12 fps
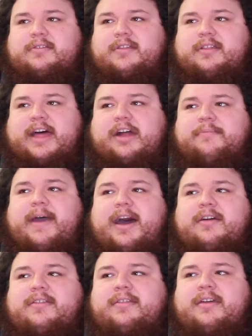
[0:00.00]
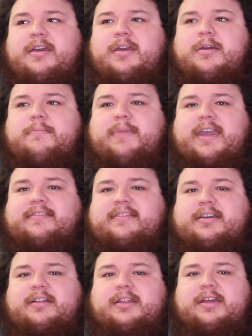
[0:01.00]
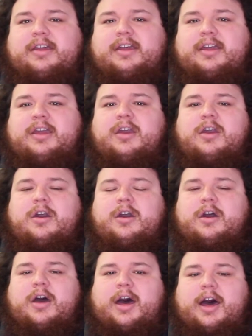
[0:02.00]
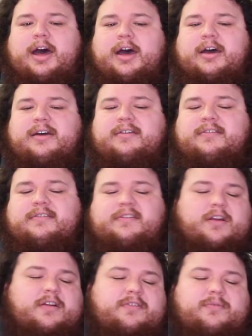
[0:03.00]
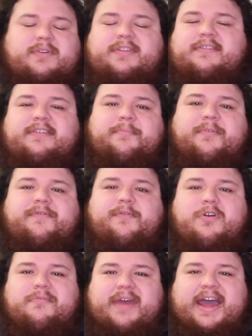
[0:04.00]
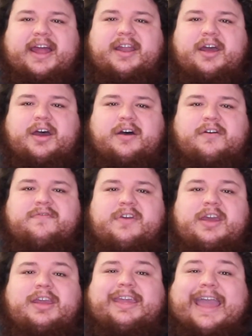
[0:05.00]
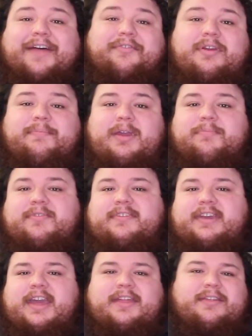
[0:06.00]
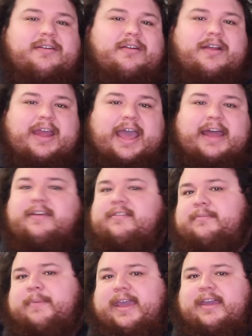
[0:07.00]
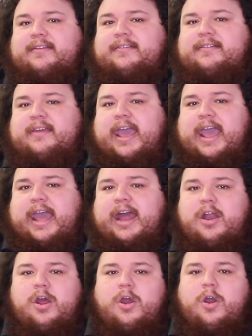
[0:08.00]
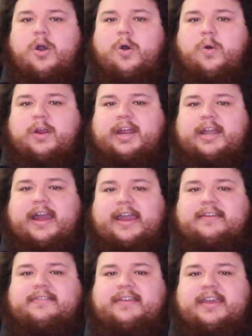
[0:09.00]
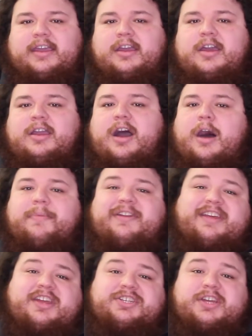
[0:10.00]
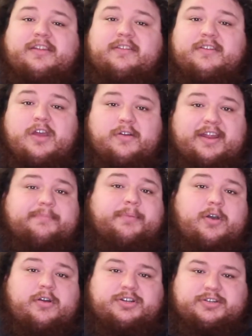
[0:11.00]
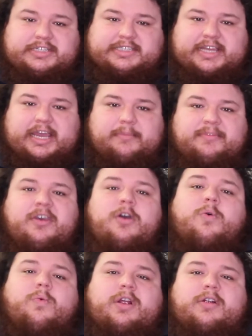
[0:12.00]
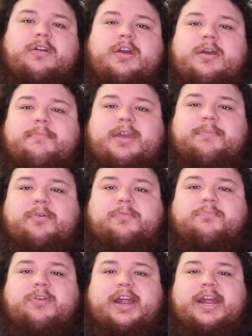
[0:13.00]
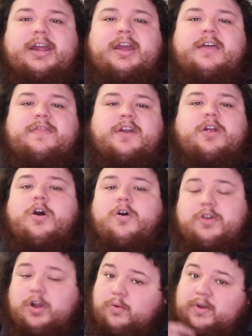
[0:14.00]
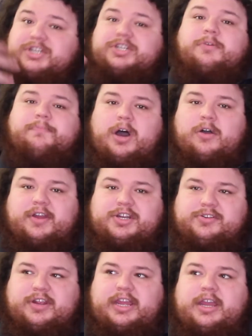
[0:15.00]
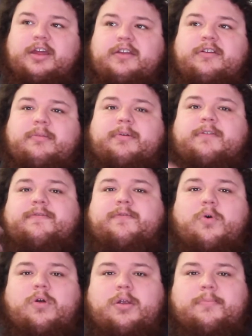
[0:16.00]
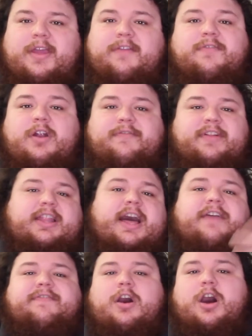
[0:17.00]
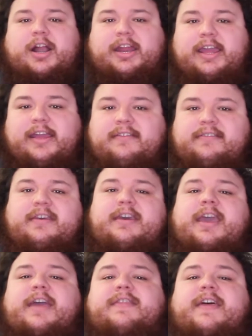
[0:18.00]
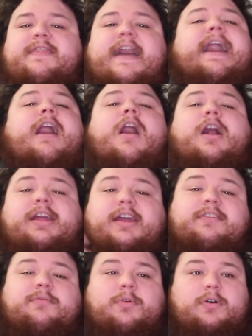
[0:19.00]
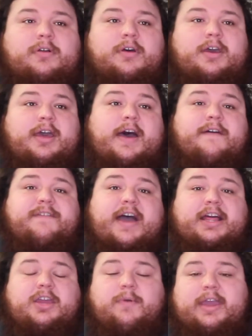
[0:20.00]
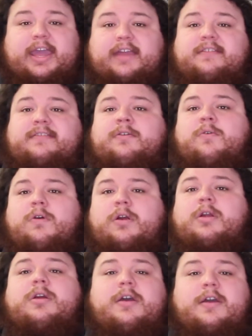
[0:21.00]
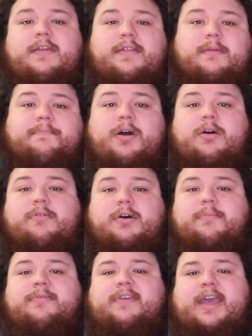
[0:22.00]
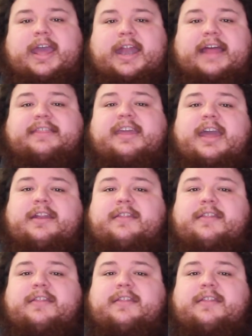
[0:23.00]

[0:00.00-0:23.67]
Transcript: Loudmouth basically starts with a simple format of gathering people together at a space and organizing competitions known as poetry slams, where people bring their own original poetry to perform in front of a live audience, and then that audience will evaluate and score their poems, and at the end